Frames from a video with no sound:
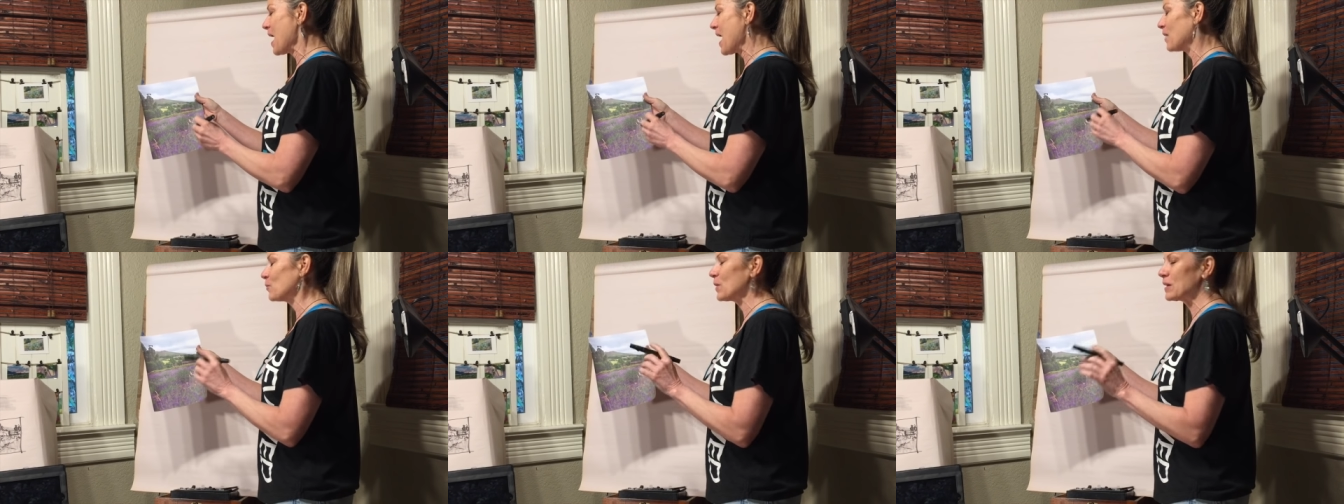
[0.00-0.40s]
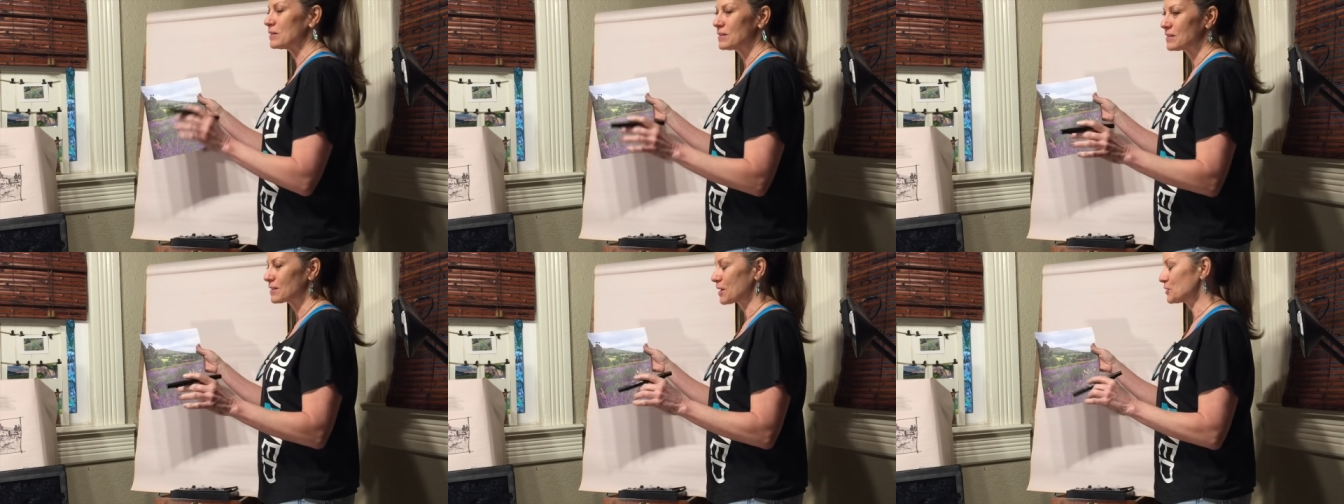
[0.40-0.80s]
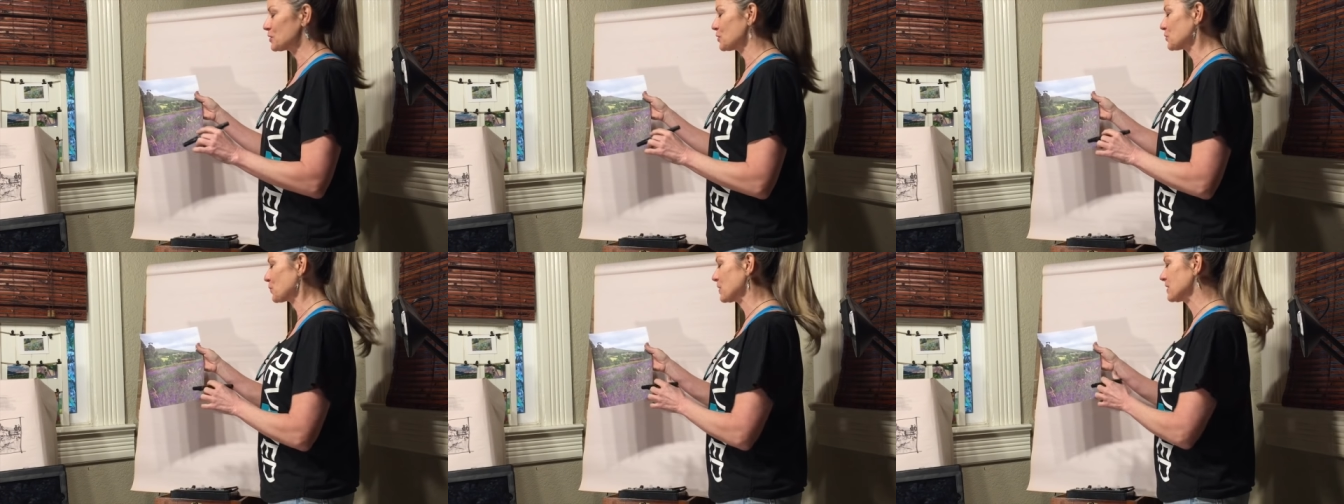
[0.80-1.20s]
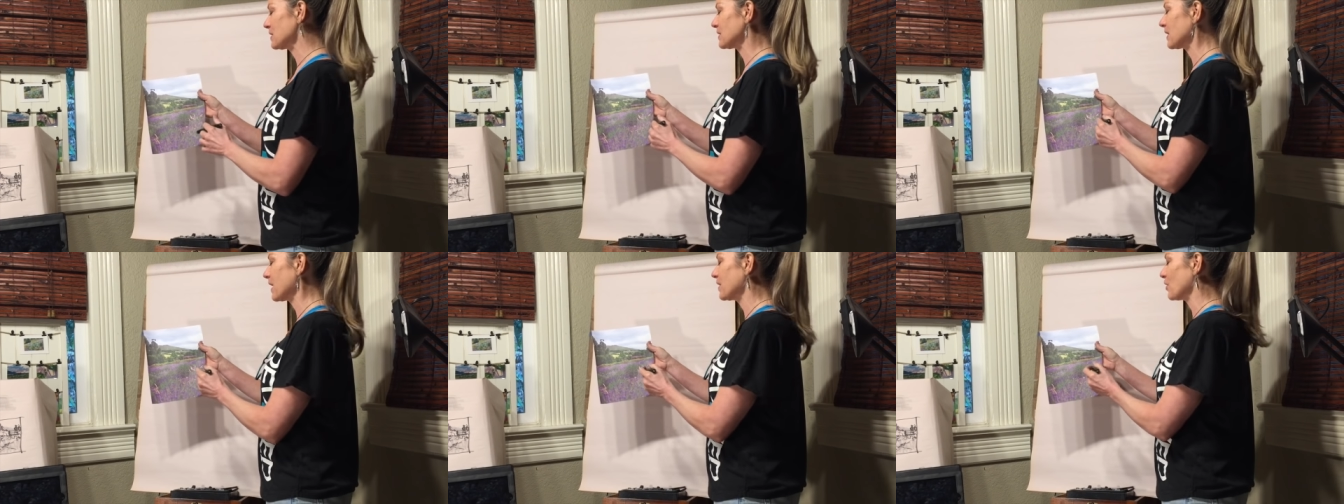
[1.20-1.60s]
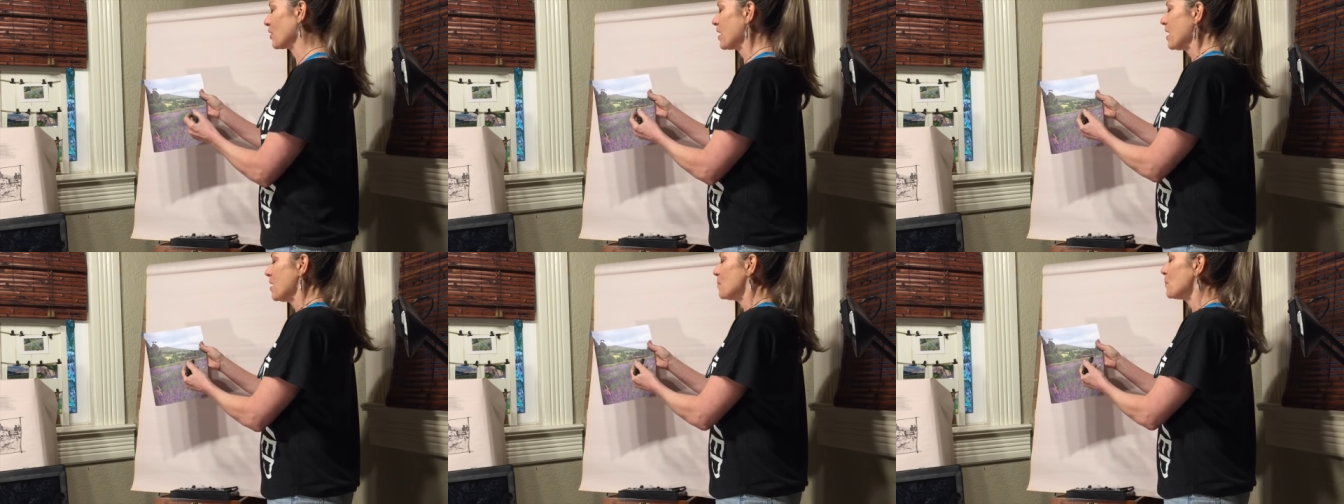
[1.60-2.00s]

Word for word: And we can discuss those reasons later.